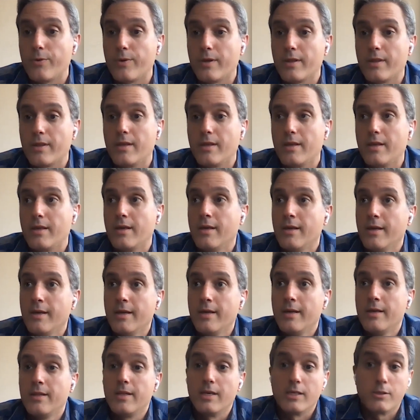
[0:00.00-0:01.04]
doing the
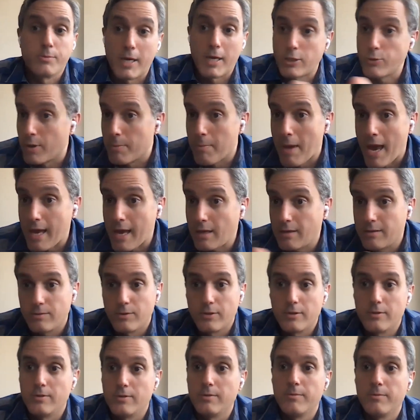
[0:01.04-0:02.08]
expansion. We may
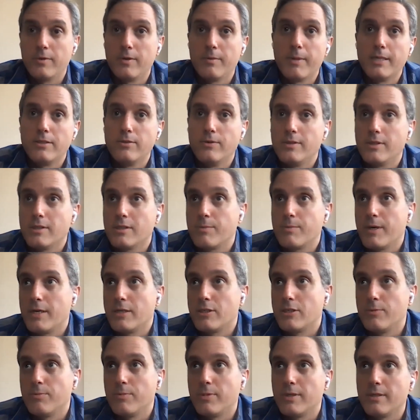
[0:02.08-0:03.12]
do the
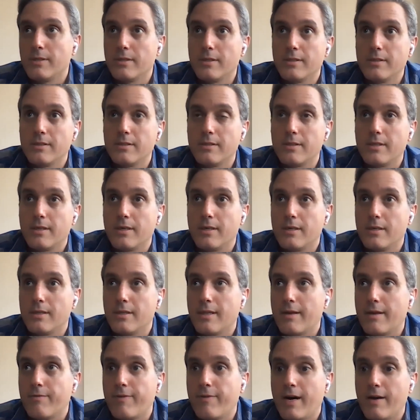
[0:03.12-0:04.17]
expansion, but at least
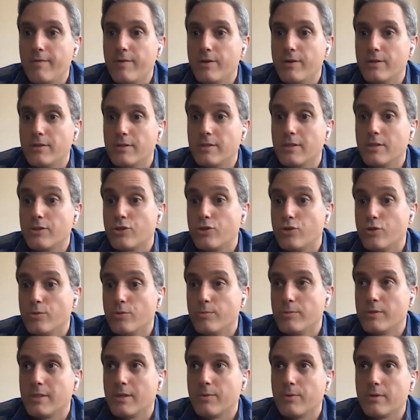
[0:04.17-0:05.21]
that 5 years
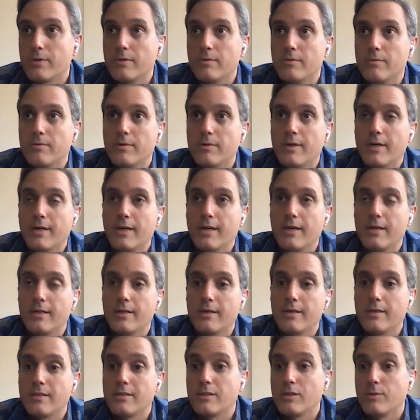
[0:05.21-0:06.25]
assumes that we're running at
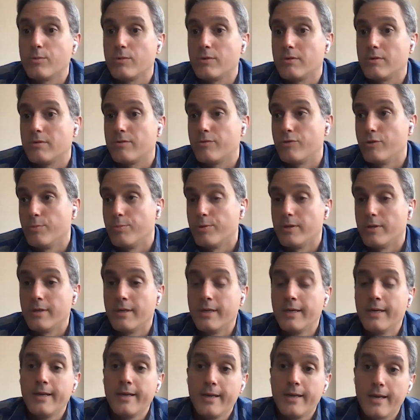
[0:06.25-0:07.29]
a similar throughput,
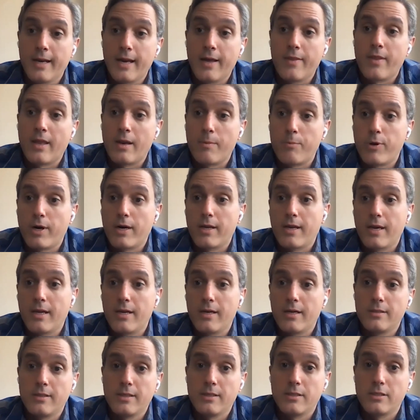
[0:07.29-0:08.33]
and then
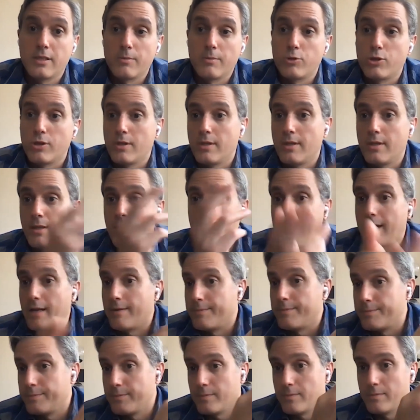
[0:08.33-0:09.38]
predicated on the assumption that
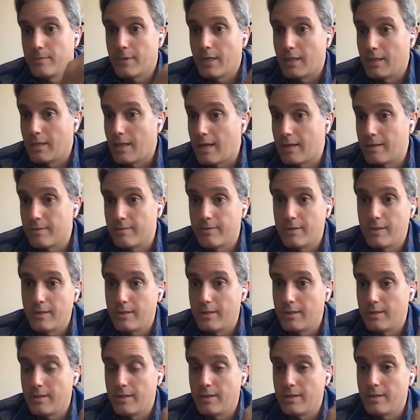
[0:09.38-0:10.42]
a lot of
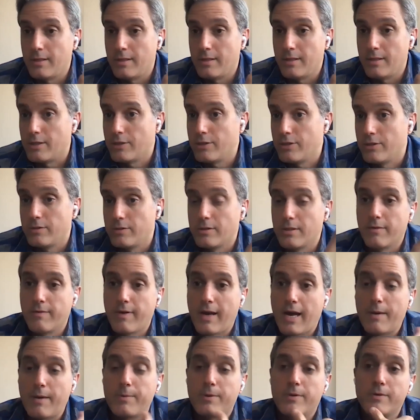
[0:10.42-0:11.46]
the issues that have
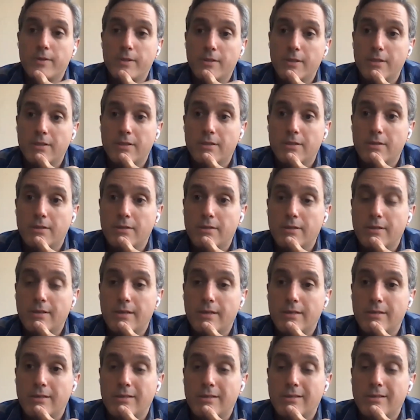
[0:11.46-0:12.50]
happened really since